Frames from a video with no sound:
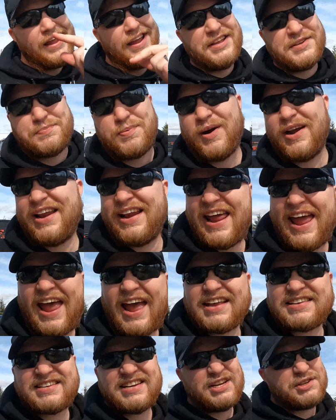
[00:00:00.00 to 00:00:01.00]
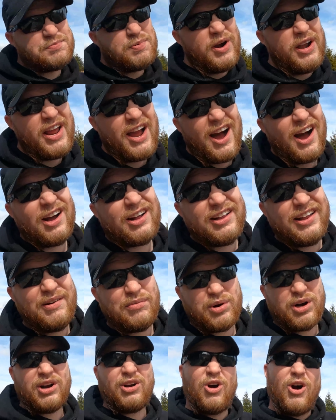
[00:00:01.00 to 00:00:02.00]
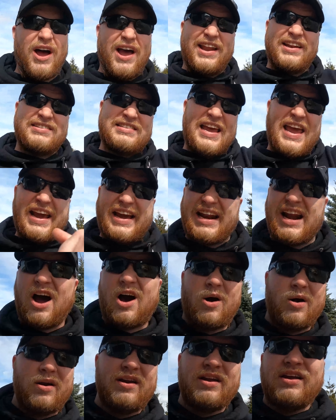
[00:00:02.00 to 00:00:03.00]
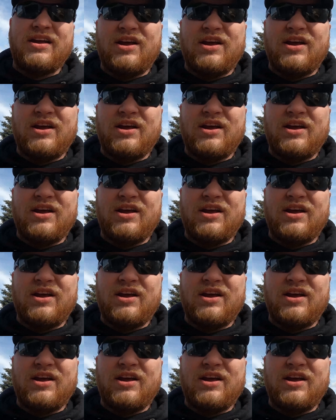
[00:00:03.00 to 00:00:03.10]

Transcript: It's pretty nasty, it's pretty ugly. We're gonna go ahead and take it out.